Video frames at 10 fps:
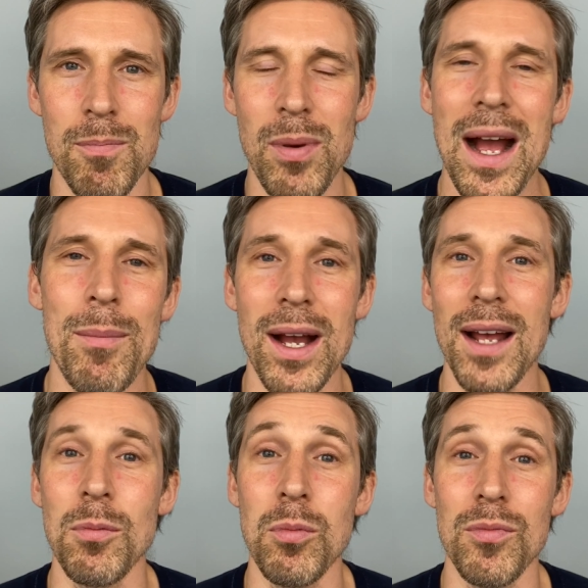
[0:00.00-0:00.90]

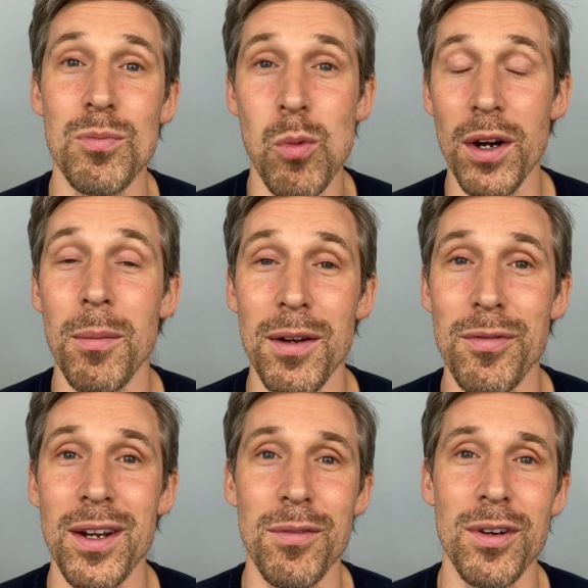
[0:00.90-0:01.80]
Batman, one of my
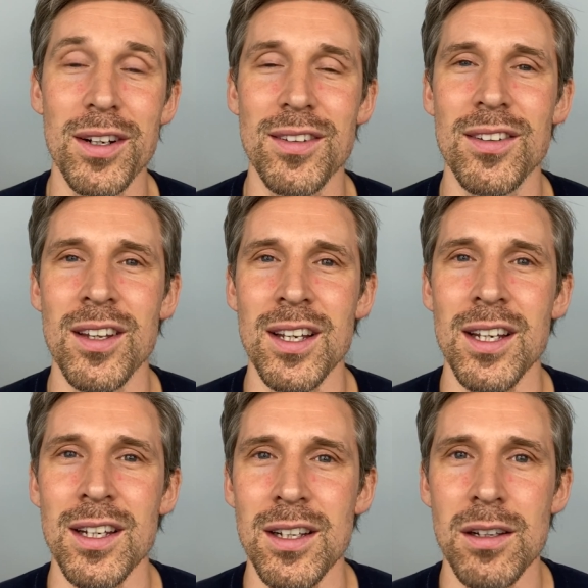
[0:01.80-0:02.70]
favorites.
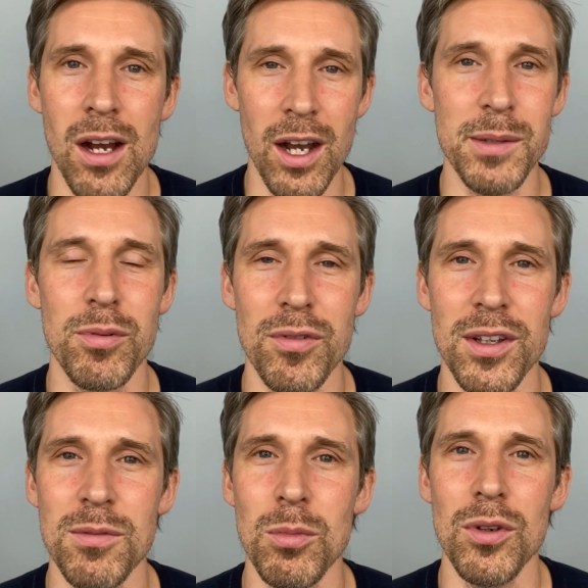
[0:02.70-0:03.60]
Hyped for
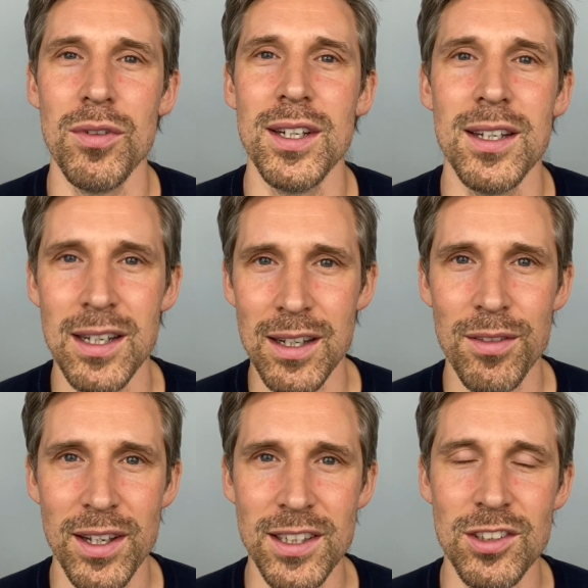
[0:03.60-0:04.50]
this movie.
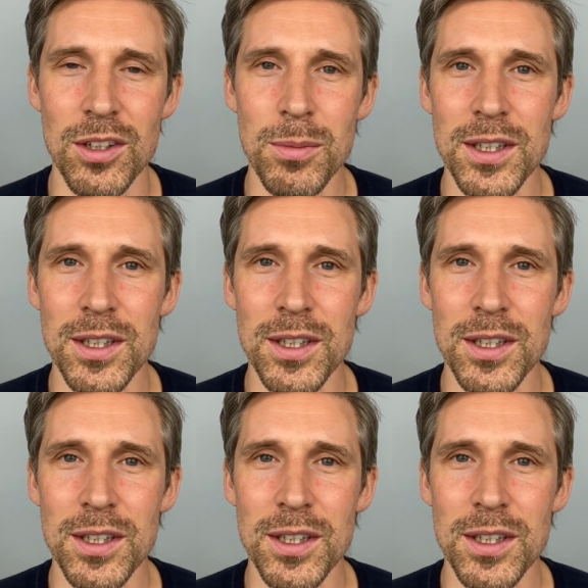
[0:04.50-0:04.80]
Think it's going to be